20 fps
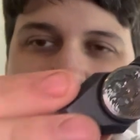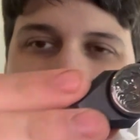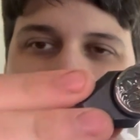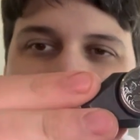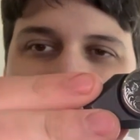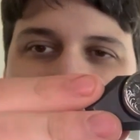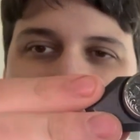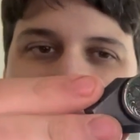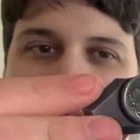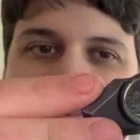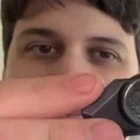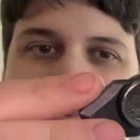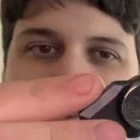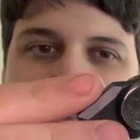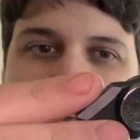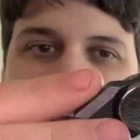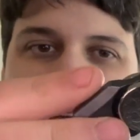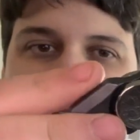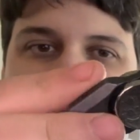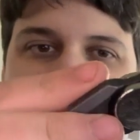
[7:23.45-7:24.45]
Um,
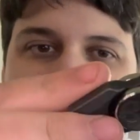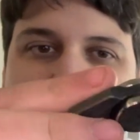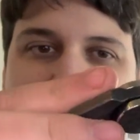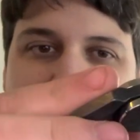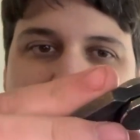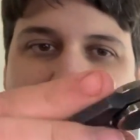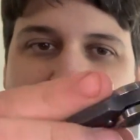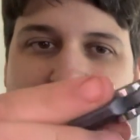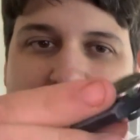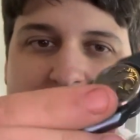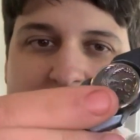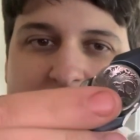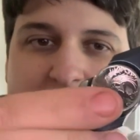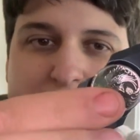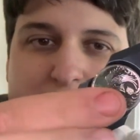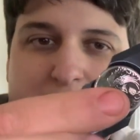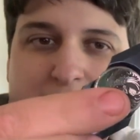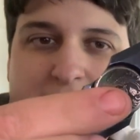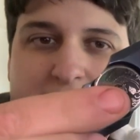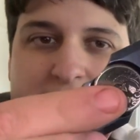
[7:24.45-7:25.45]
and I've got a
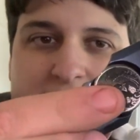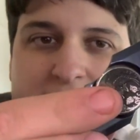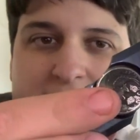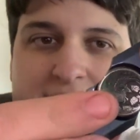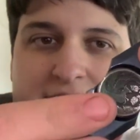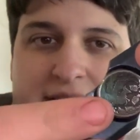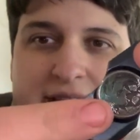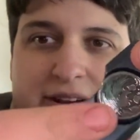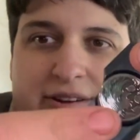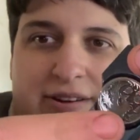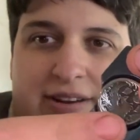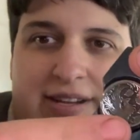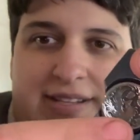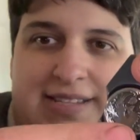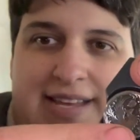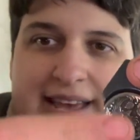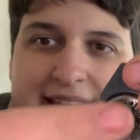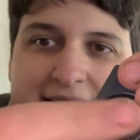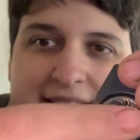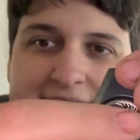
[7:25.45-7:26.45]
custom button on there and it's
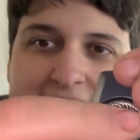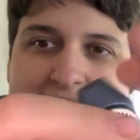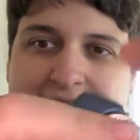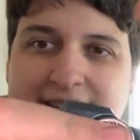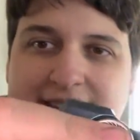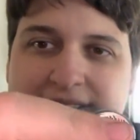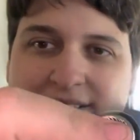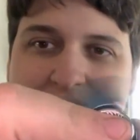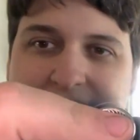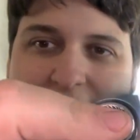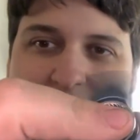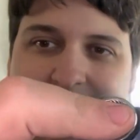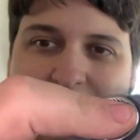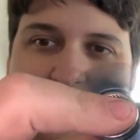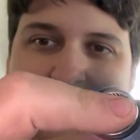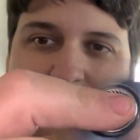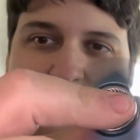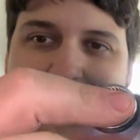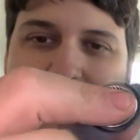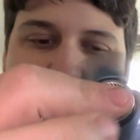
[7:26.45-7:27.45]
anodized. I
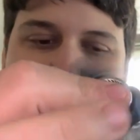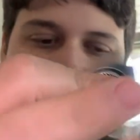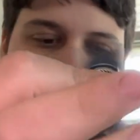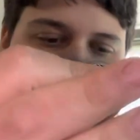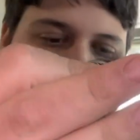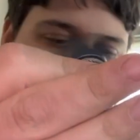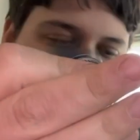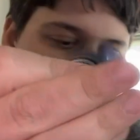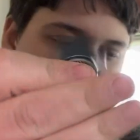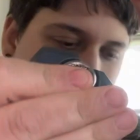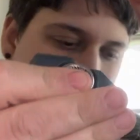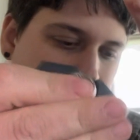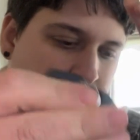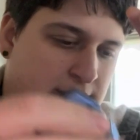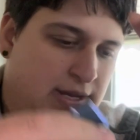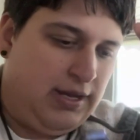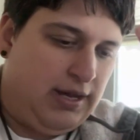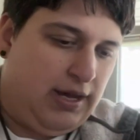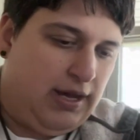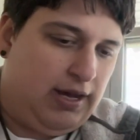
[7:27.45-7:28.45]
just love this thing.
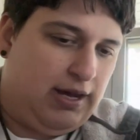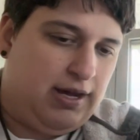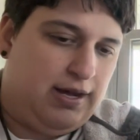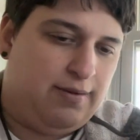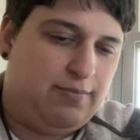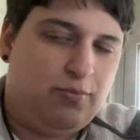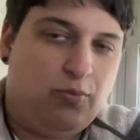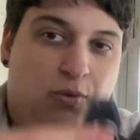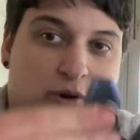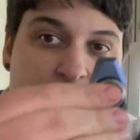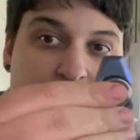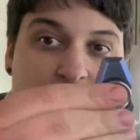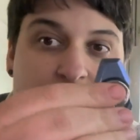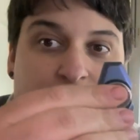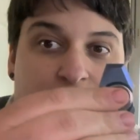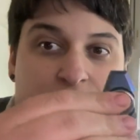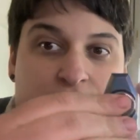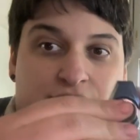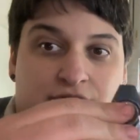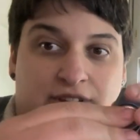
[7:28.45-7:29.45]
Um, one of the
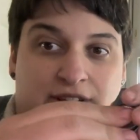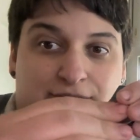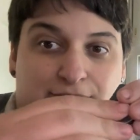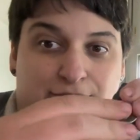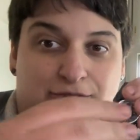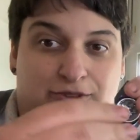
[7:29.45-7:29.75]
first ever